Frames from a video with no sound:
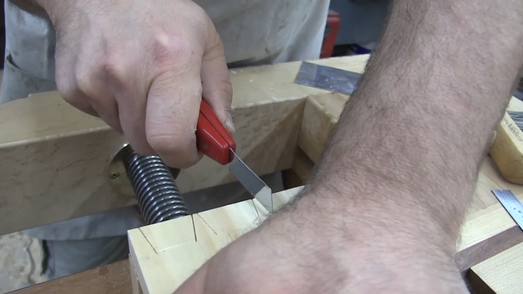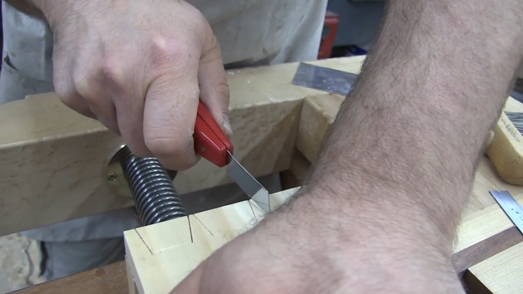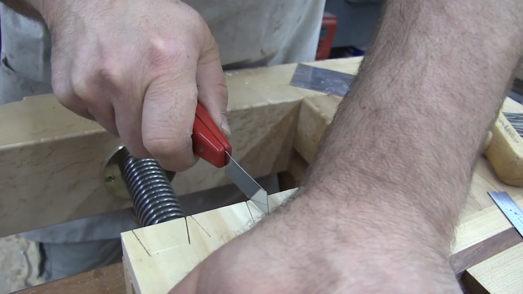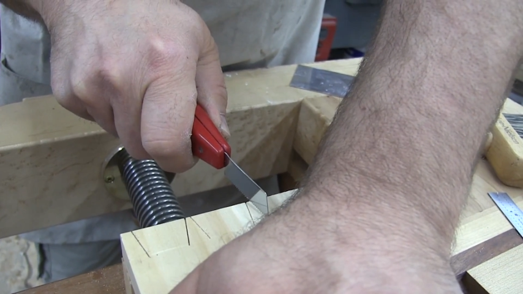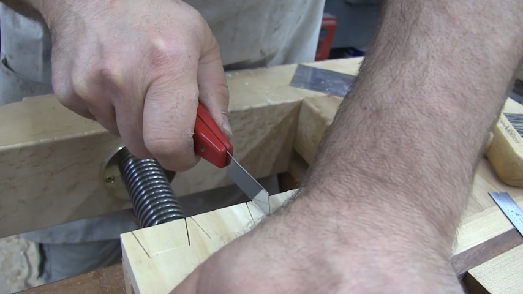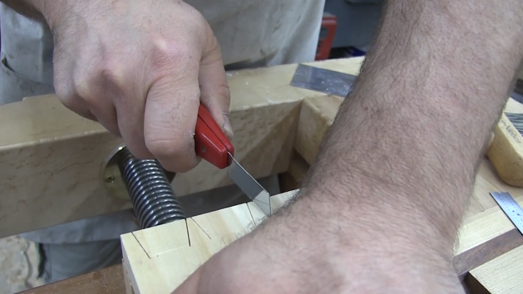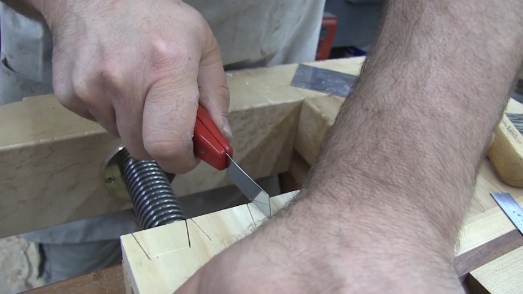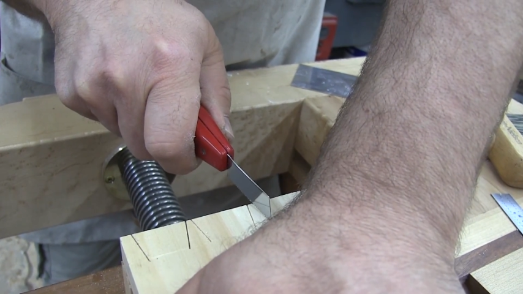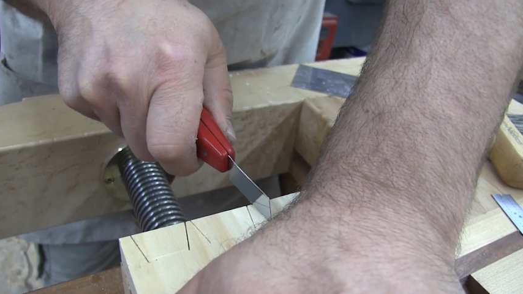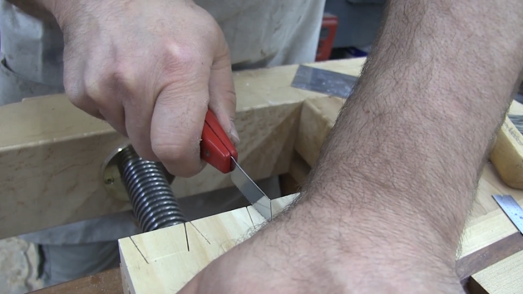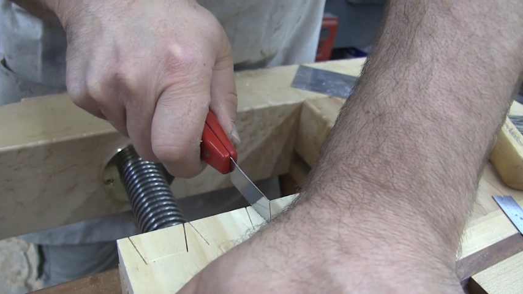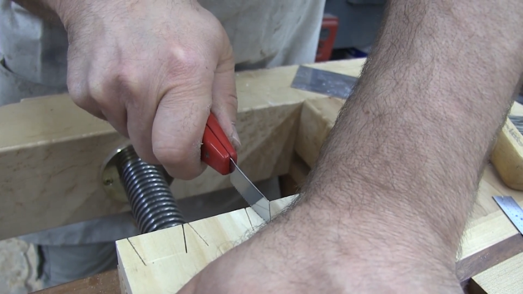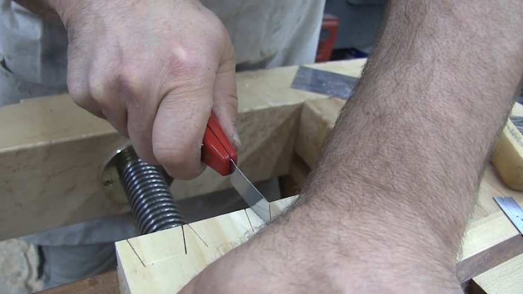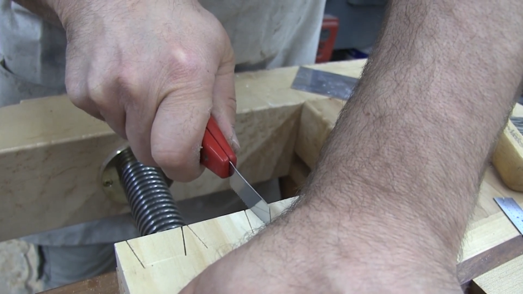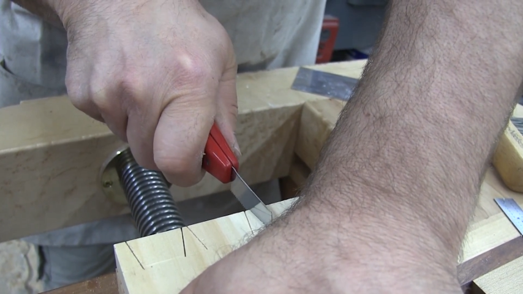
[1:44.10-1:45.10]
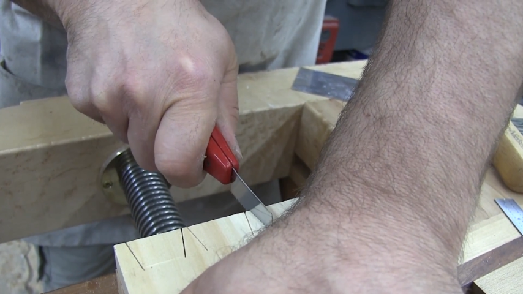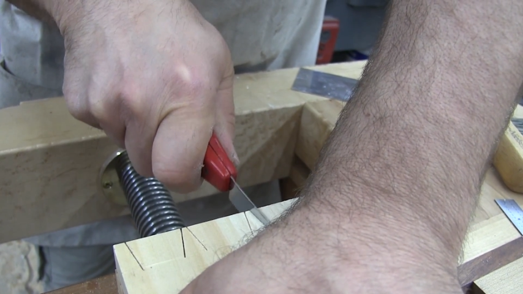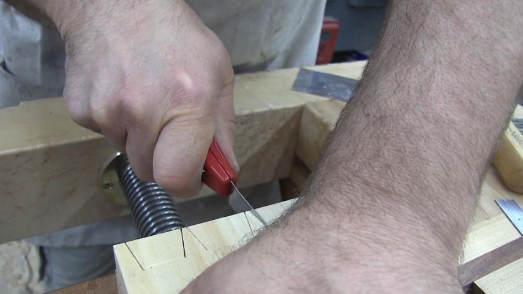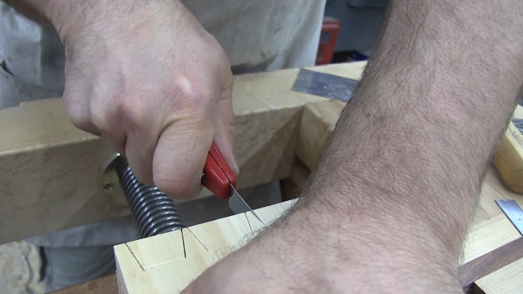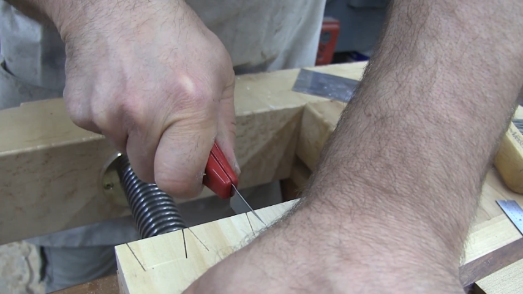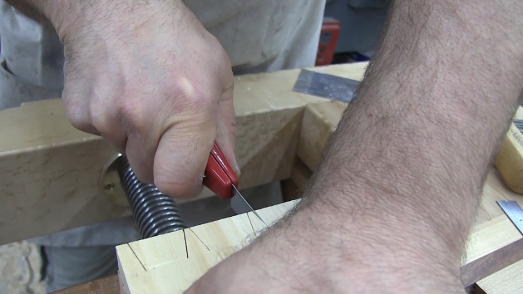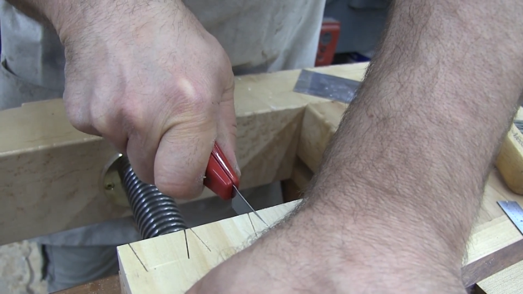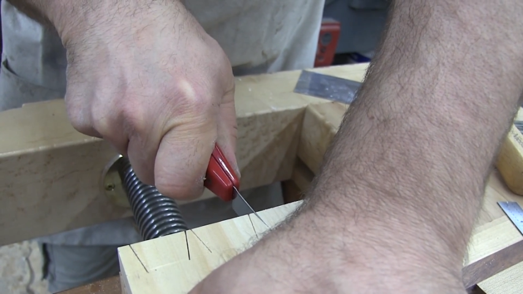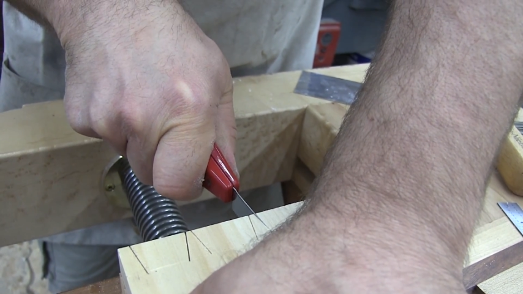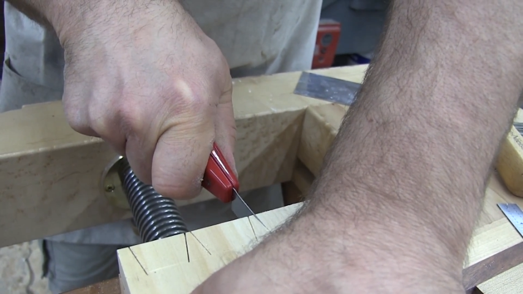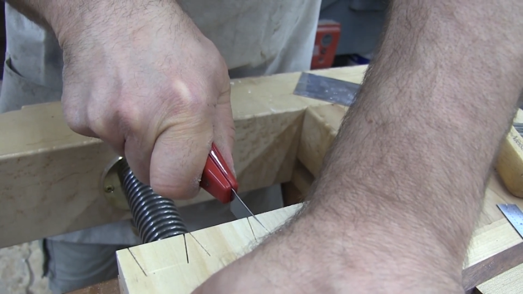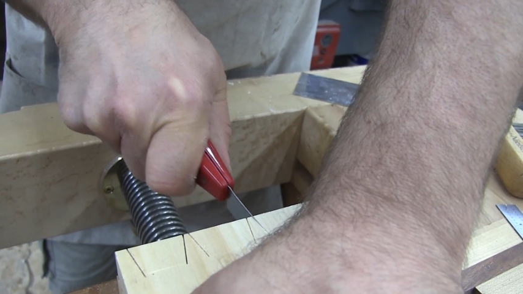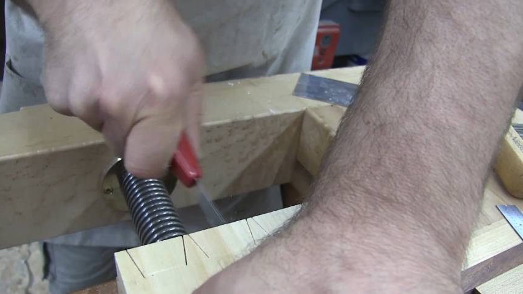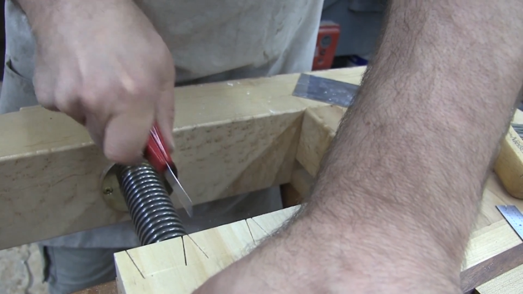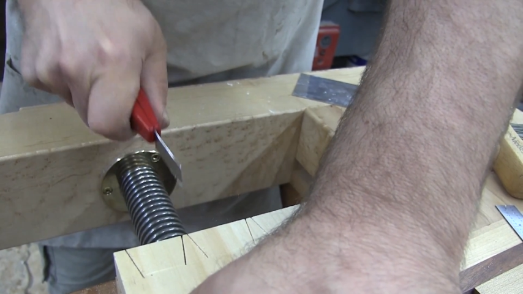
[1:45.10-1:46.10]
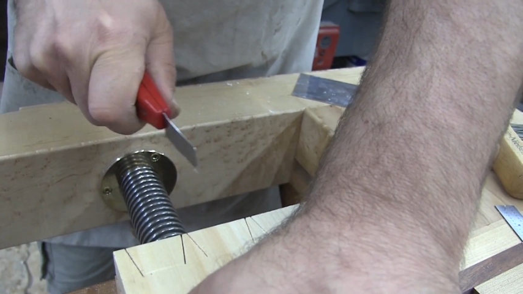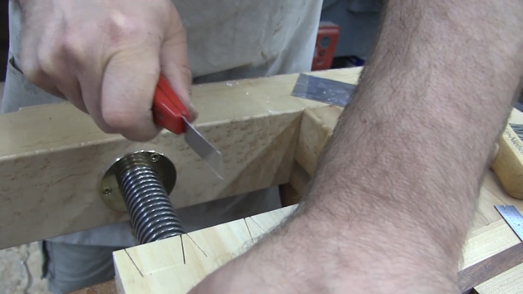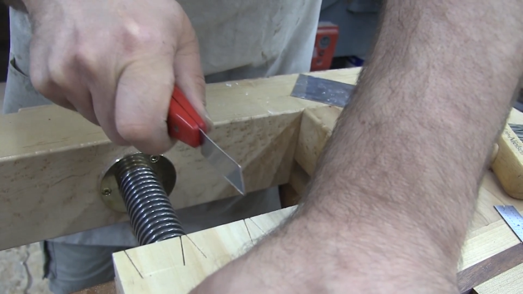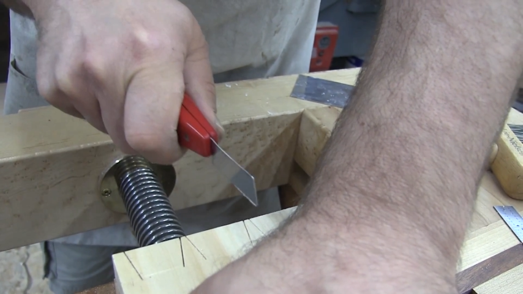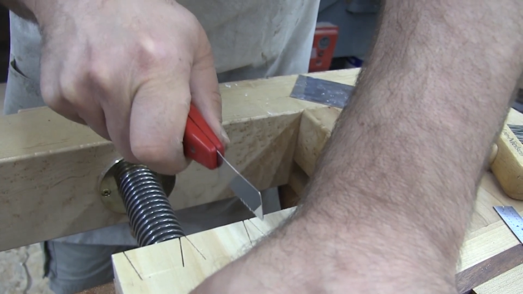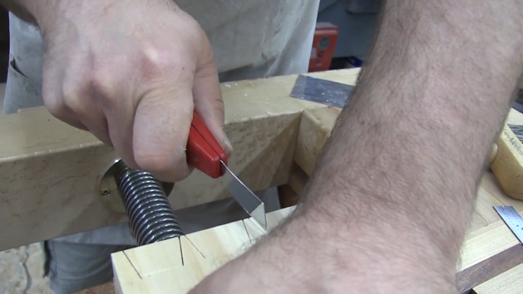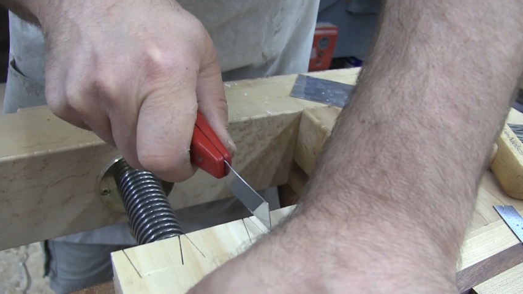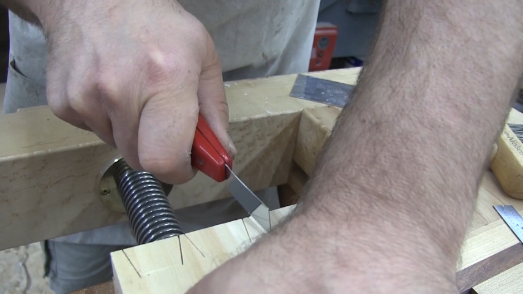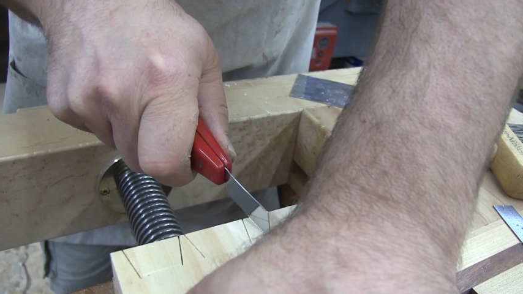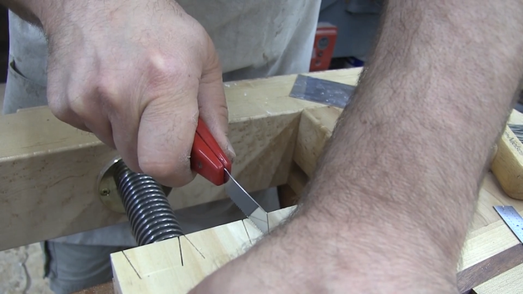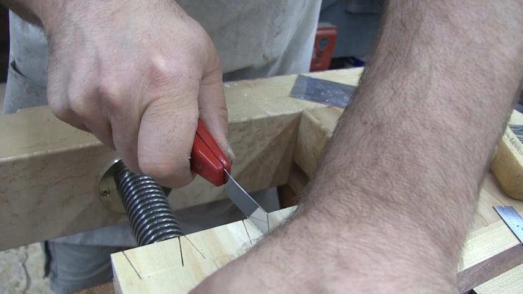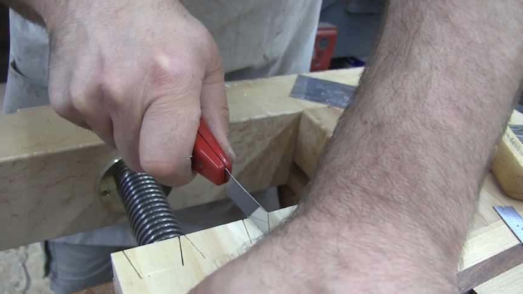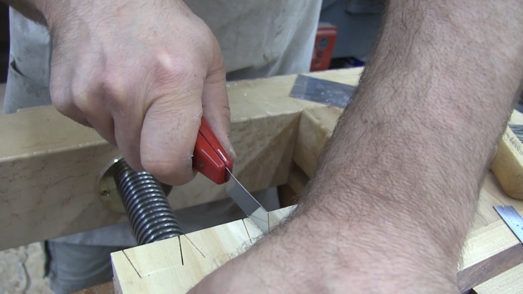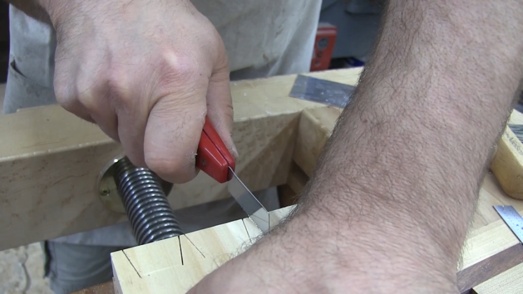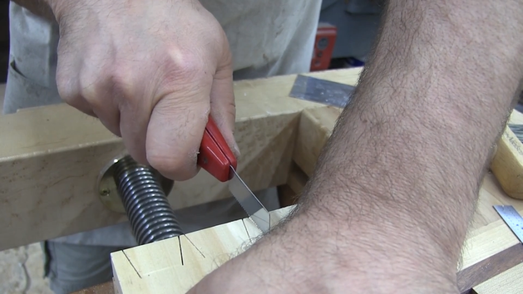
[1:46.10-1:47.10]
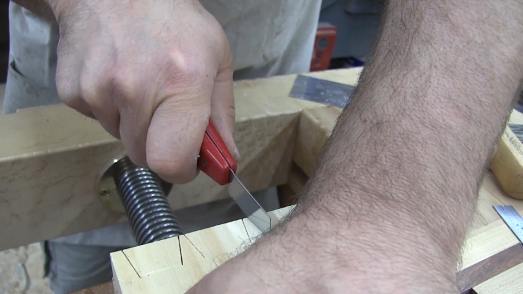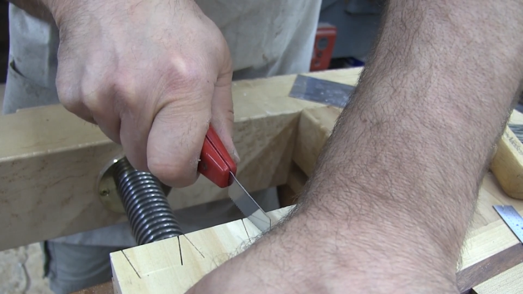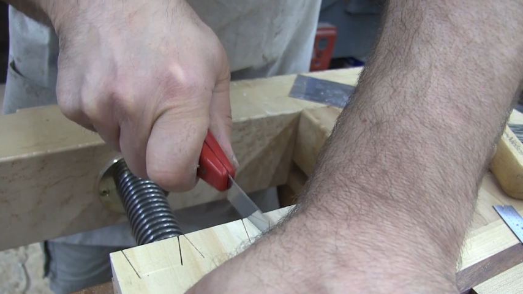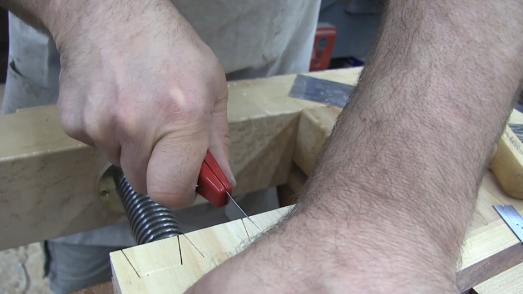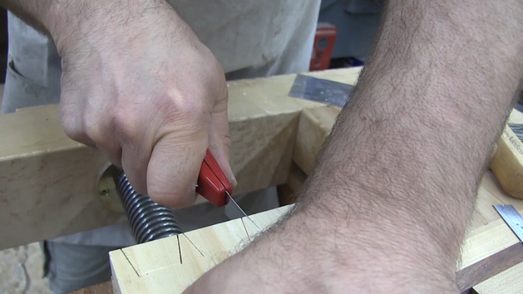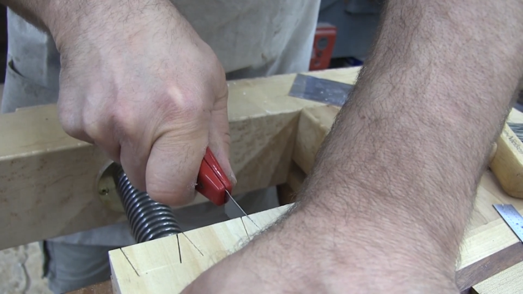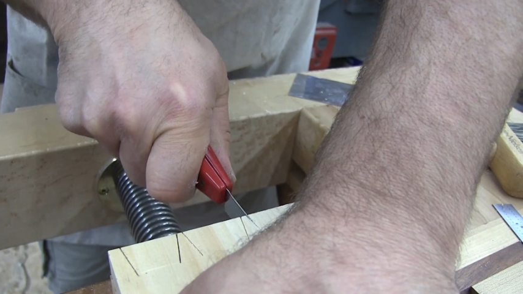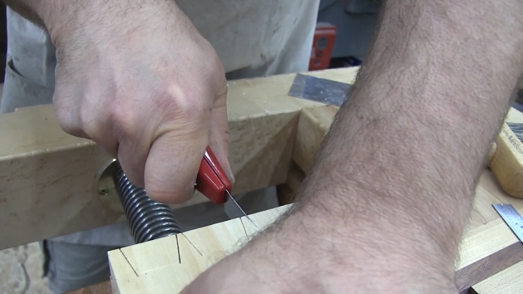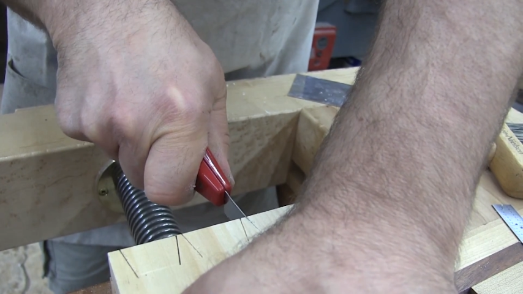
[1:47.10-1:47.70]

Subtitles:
No face is visible, so there are no lips to read.